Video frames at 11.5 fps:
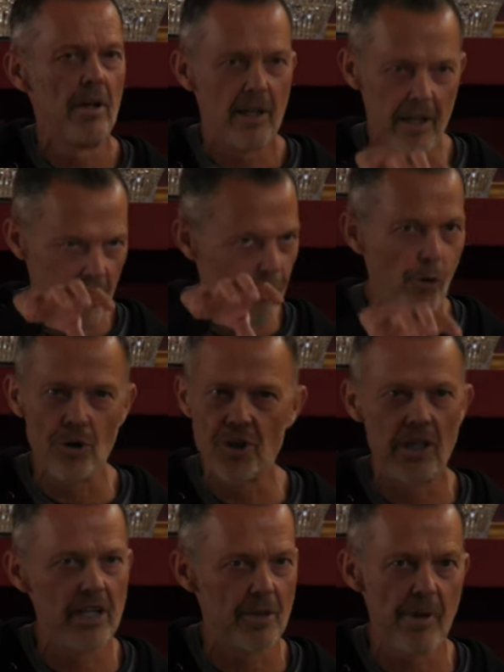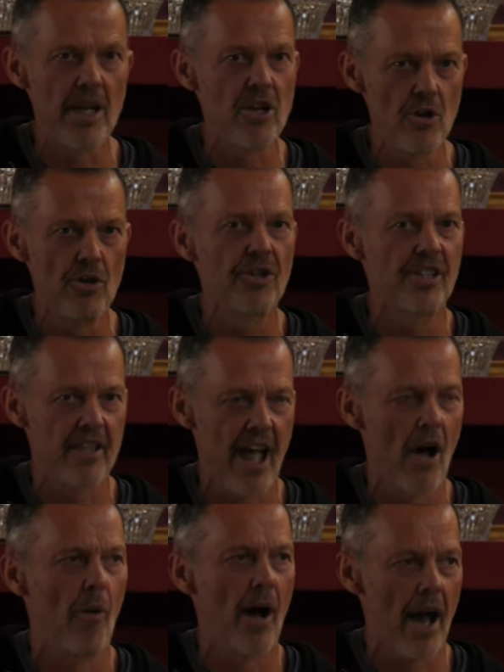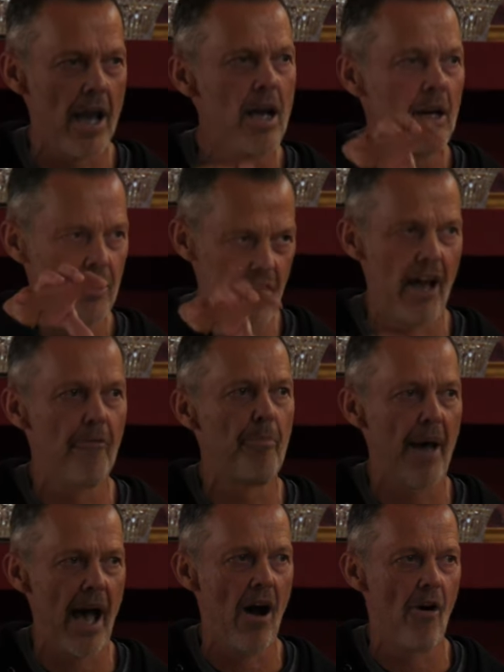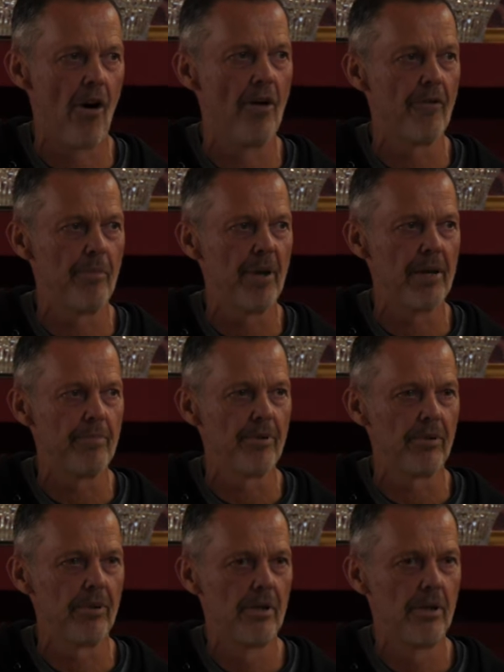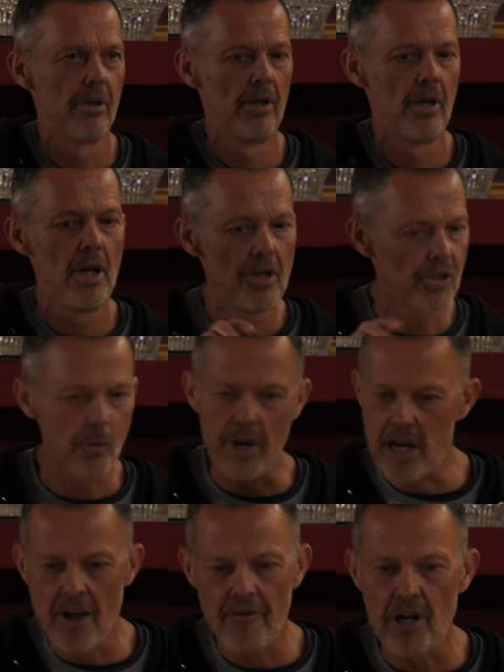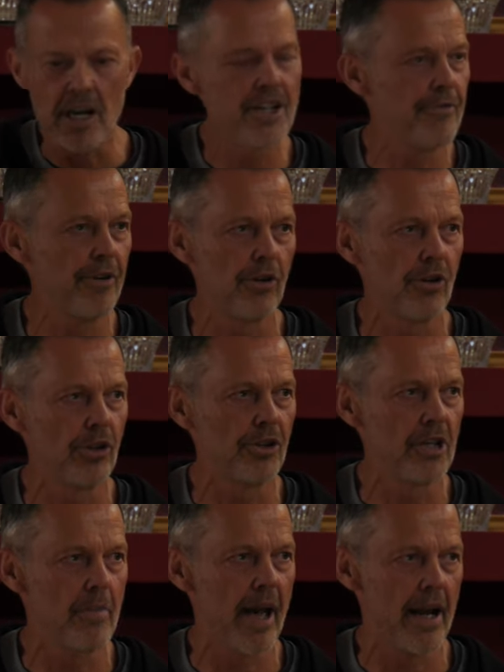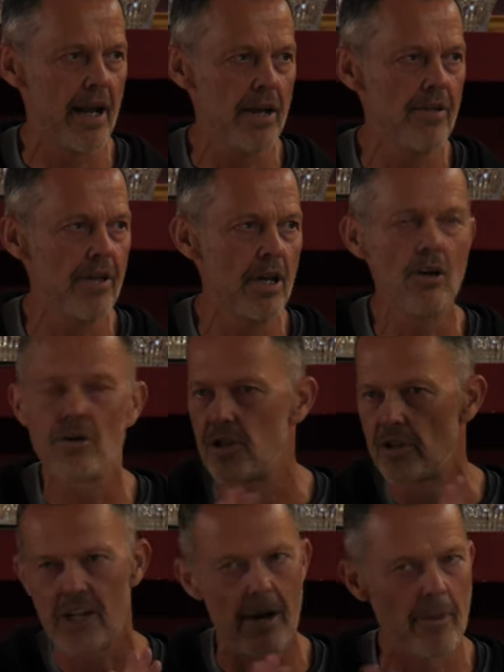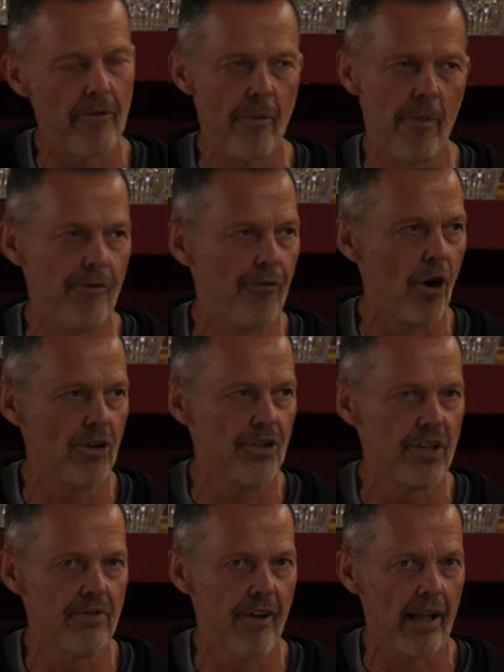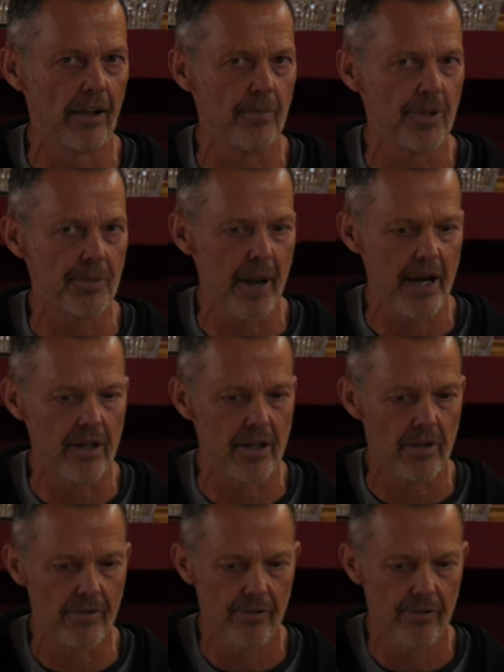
And unfortunately, it's been used in that way to have power over people. So we never need to feel guilty about anything because it's coming from a false, invalid perspective.